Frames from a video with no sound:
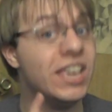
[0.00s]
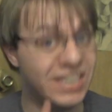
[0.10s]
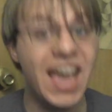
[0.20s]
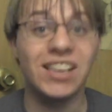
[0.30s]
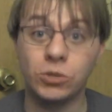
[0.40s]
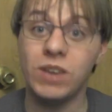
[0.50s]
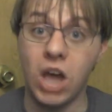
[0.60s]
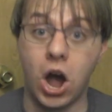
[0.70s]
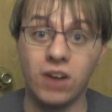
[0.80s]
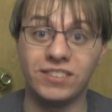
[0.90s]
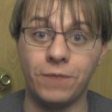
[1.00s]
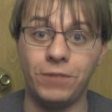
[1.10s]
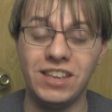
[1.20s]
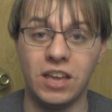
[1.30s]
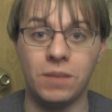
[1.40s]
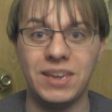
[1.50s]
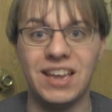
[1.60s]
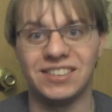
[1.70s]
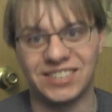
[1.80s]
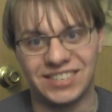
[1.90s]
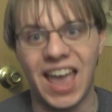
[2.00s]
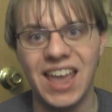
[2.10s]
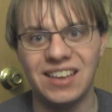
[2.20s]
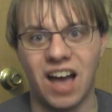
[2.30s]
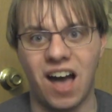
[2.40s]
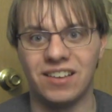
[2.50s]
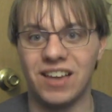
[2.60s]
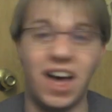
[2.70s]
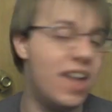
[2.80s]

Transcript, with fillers: yes, we are definitely going to be staying on